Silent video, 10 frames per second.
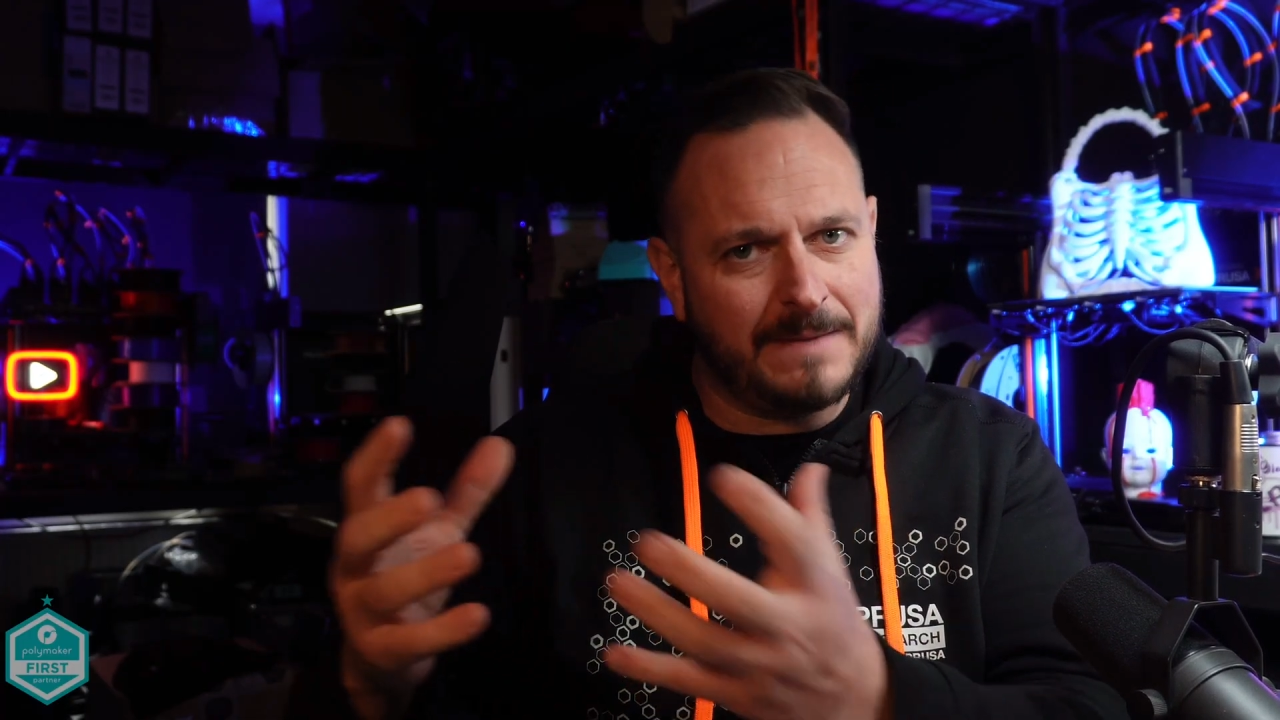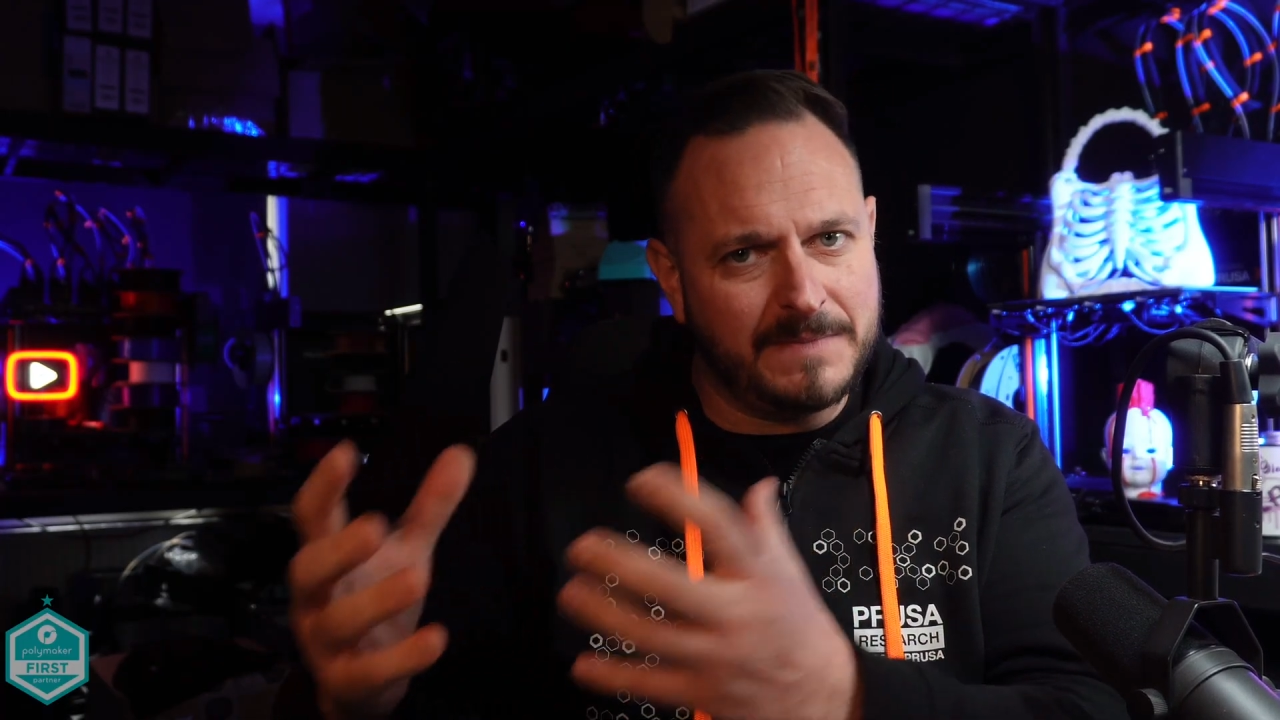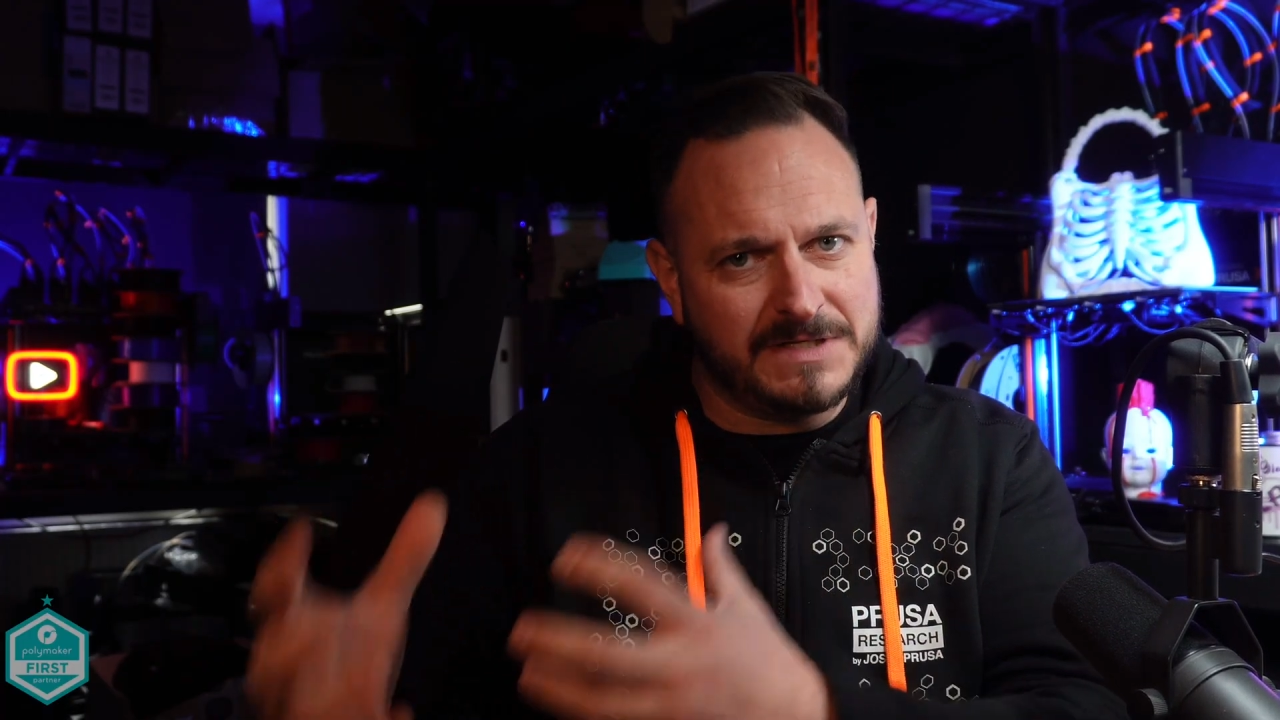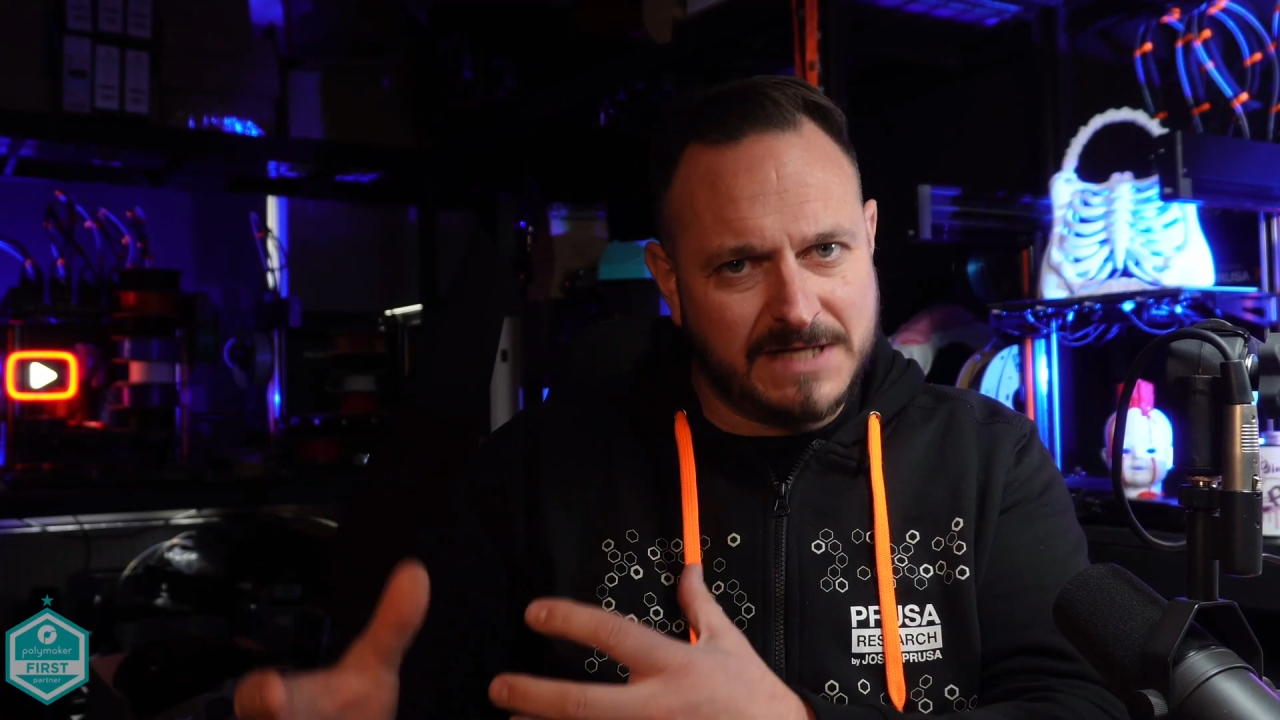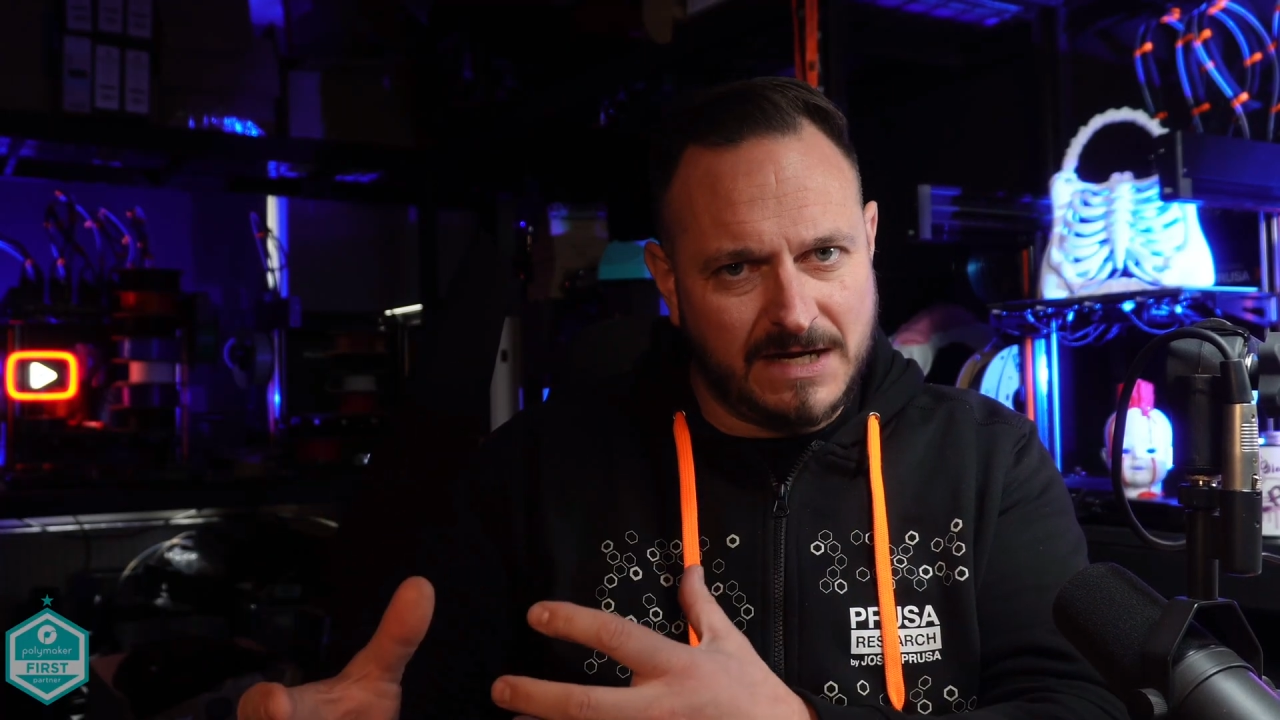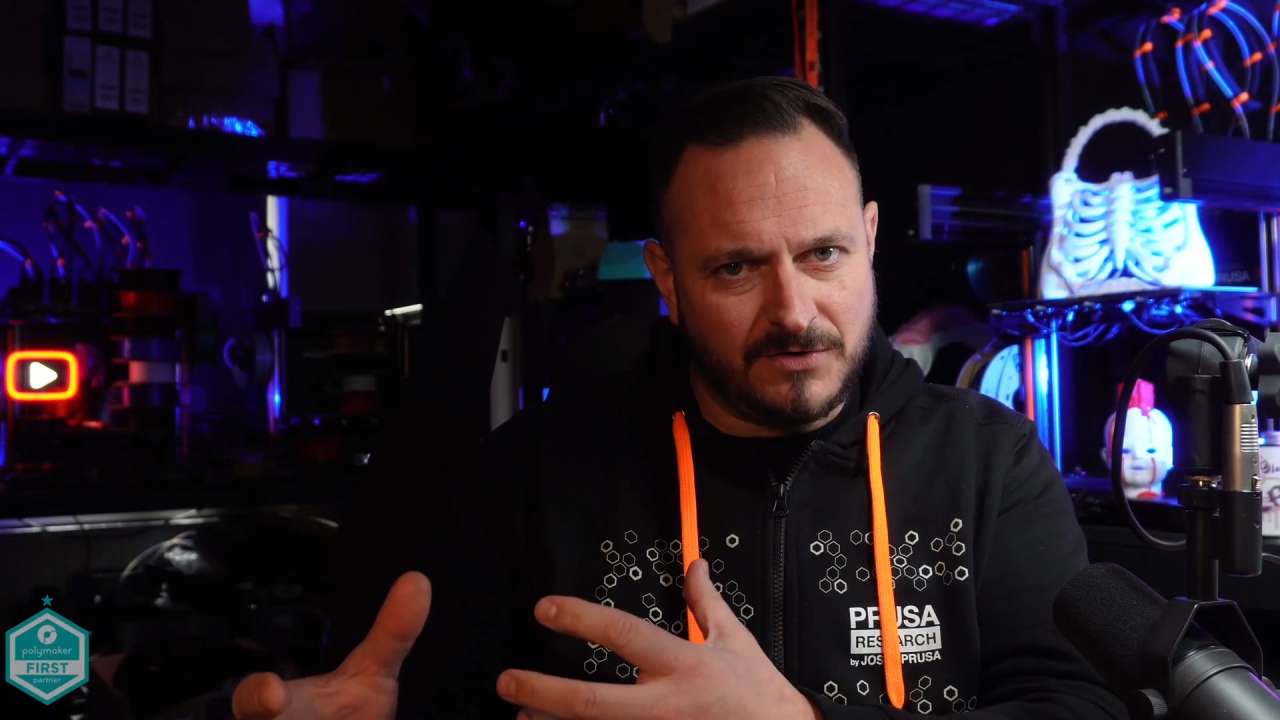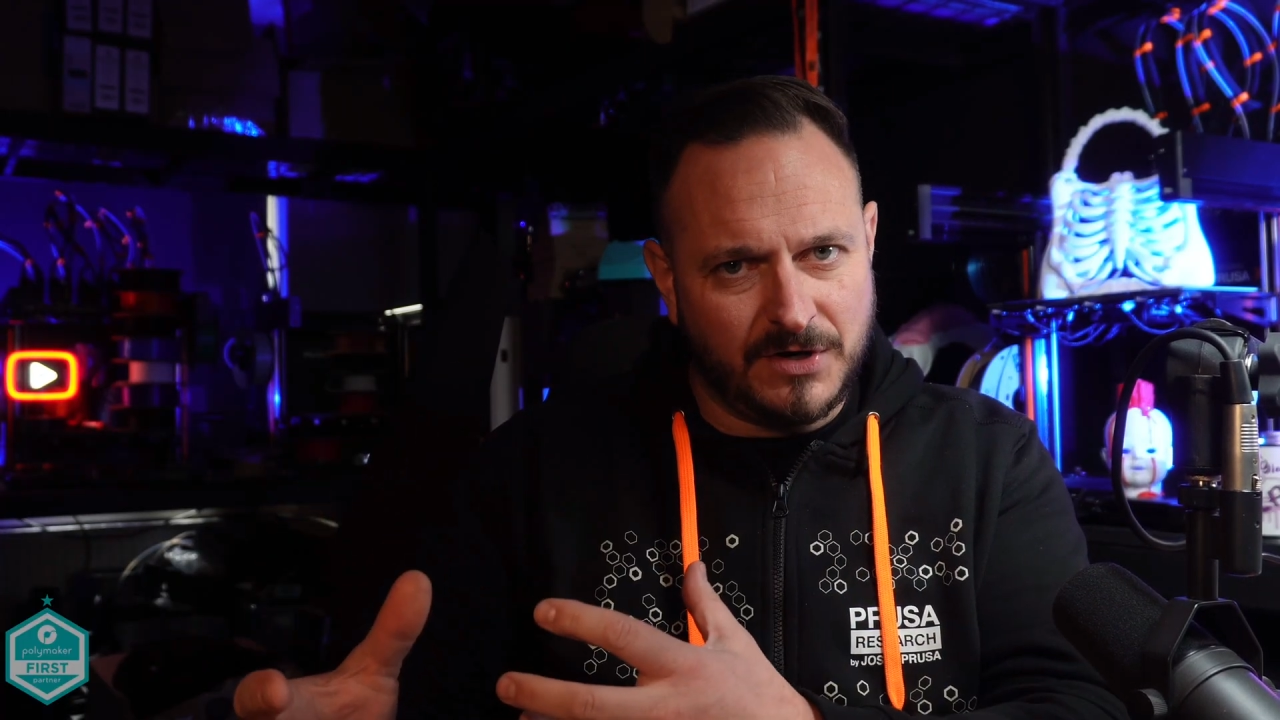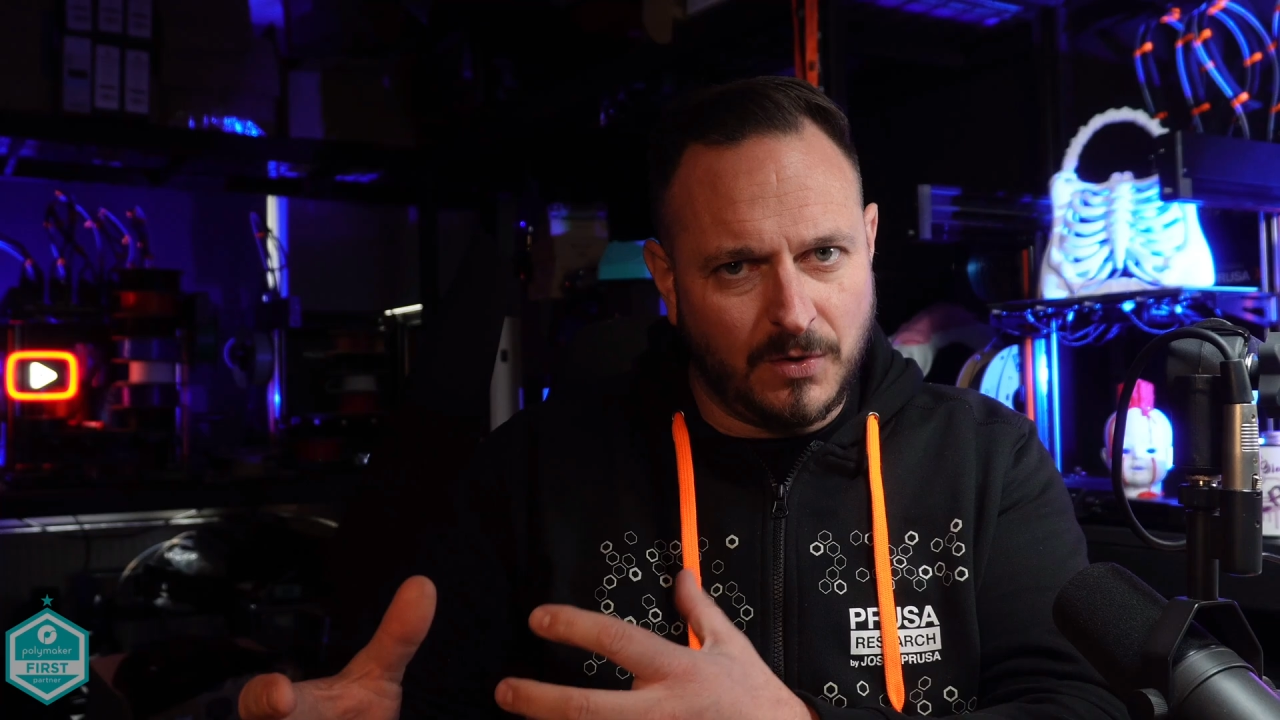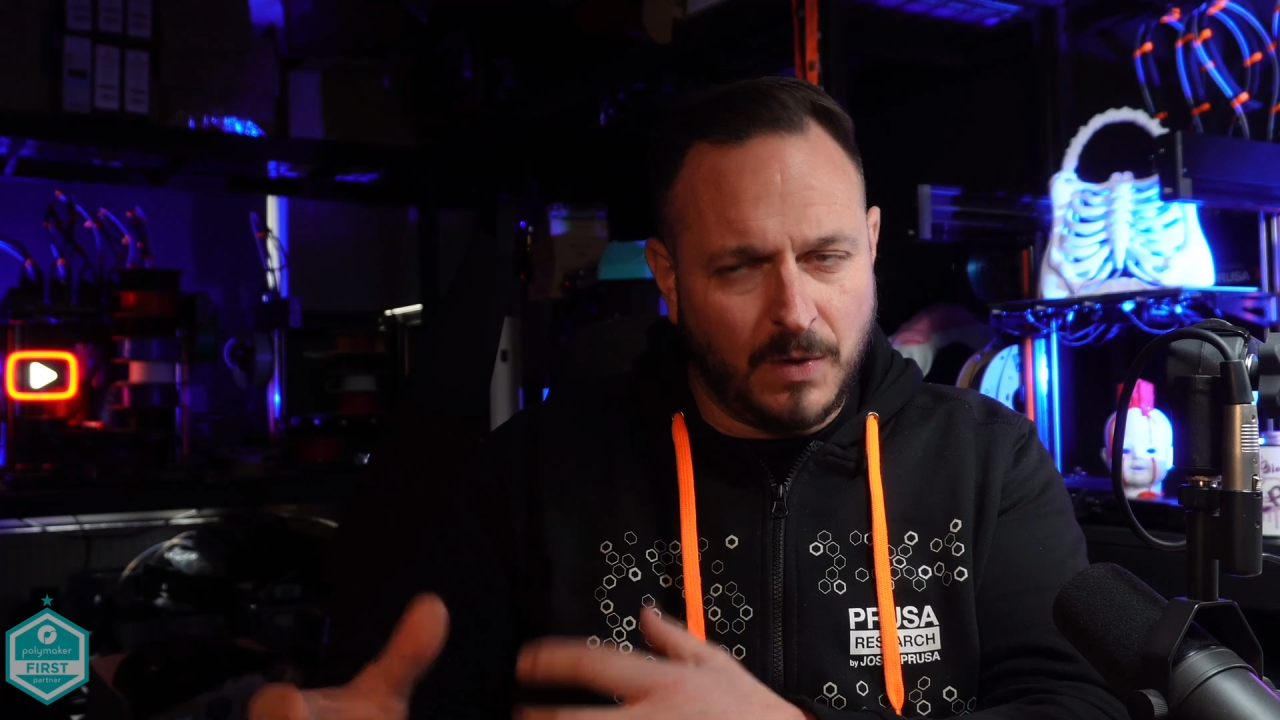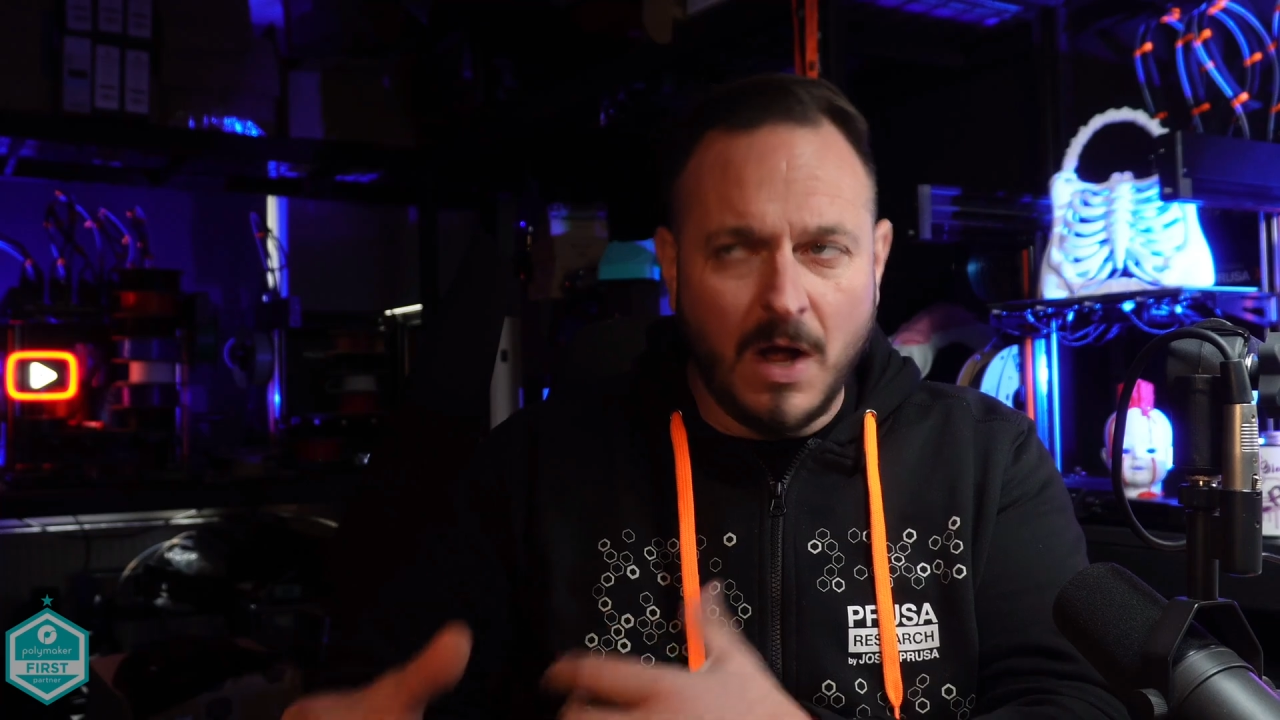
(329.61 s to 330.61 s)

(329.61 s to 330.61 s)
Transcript: material.